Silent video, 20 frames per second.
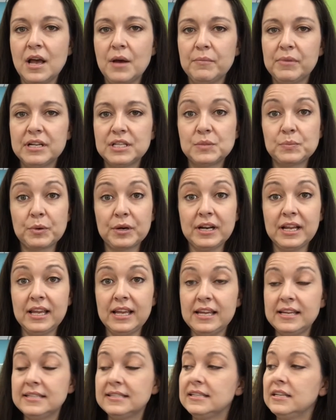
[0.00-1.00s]
But it's pretty
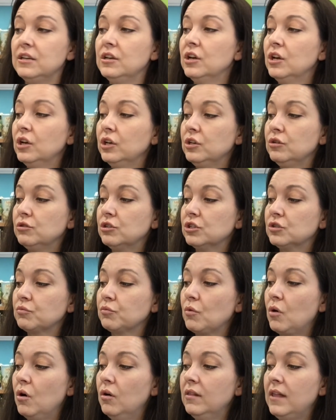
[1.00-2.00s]
easy. You just
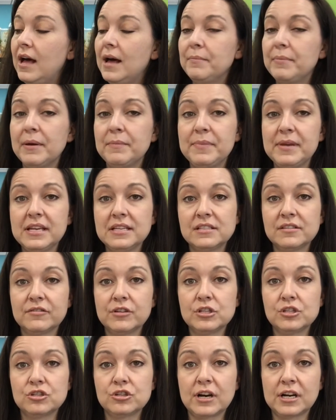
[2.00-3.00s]
roll up a piece of
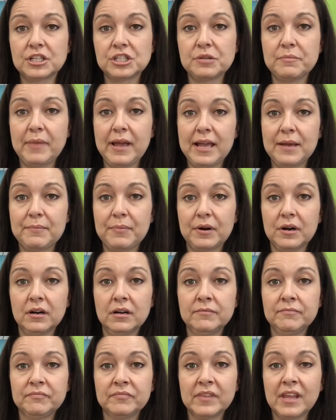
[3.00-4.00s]
construction
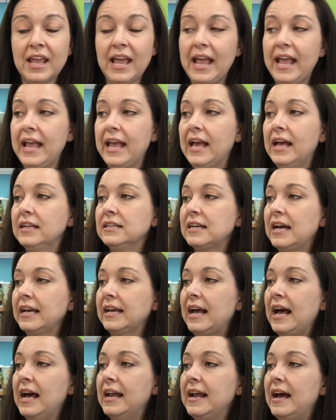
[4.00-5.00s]
paper, and I
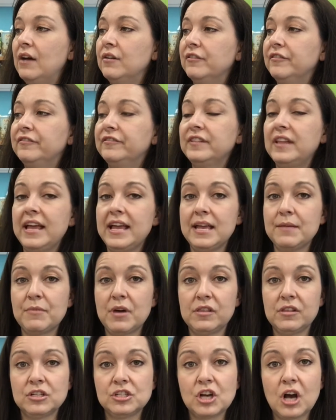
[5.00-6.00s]
cut out a flame
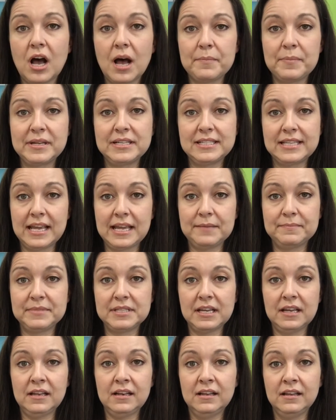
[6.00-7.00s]
on the top and taped
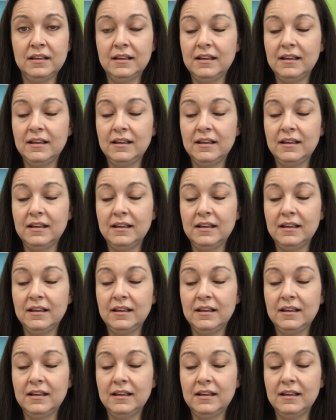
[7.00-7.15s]
it.